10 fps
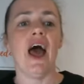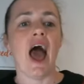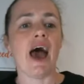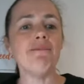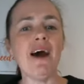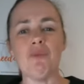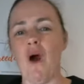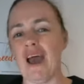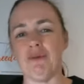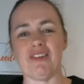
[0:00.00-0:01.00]
And my
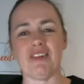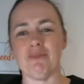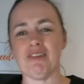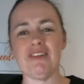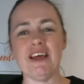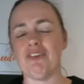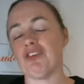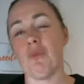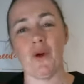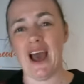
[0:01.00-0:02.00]
why was never
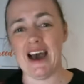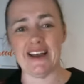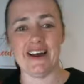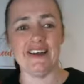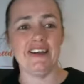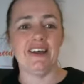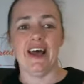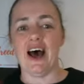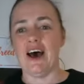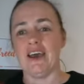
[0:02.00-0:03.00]
to work harder.
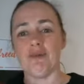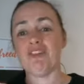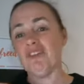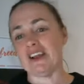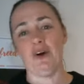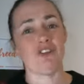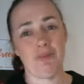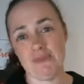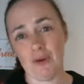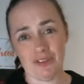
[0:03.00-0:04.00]
It was definitely not to
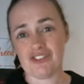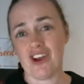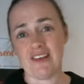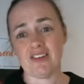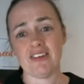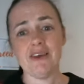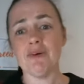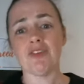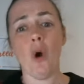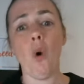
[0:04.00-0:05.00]
be more stressed. It
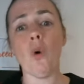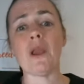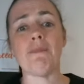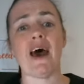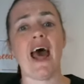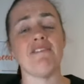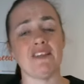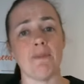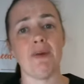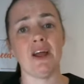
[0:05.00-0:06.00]
was all about having
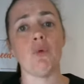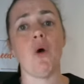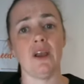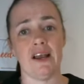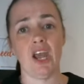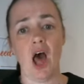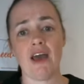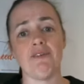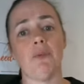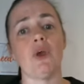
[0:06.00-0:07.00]
that better quality
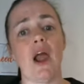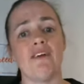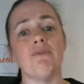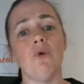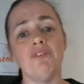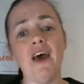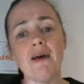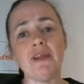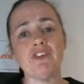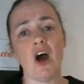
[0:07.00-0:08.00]
life where we could have more
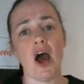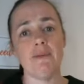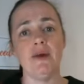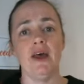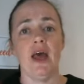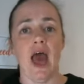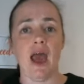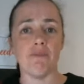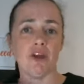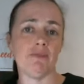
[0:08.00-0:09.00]
family time
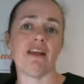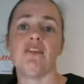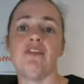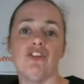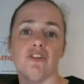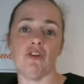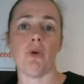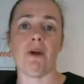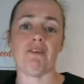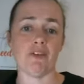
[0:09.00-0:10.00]
and we could make decisions
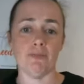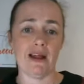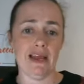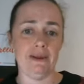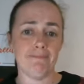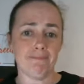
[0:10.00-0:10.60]
not based on money.